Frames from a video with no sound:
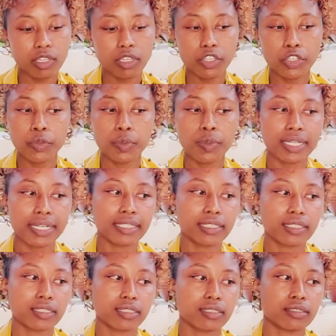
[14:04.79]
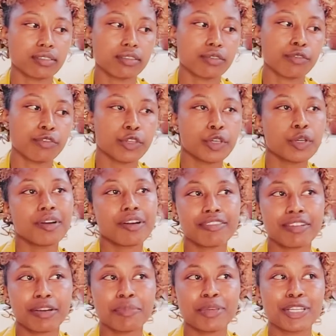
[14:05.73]
You can view
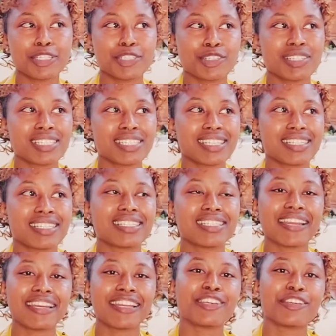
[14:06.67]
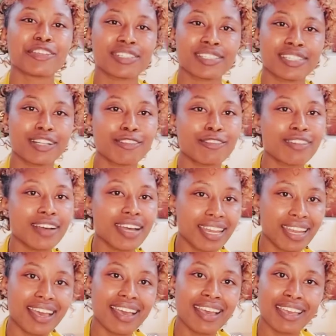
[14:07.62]
affirmations as telling yourself a
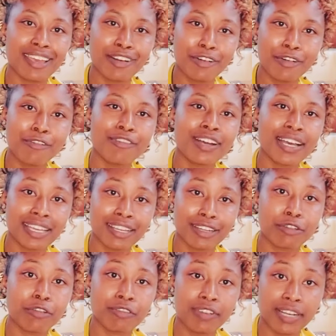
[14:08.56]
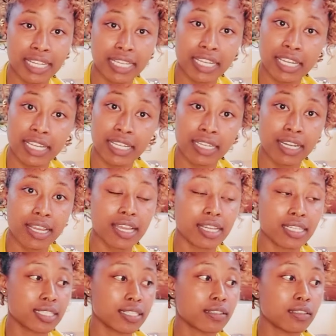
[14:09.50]
lie over and over again
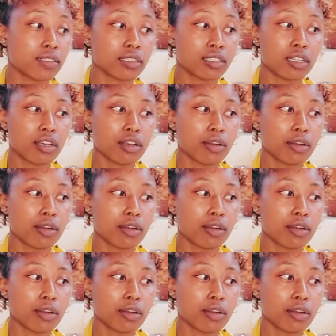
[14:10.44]
until,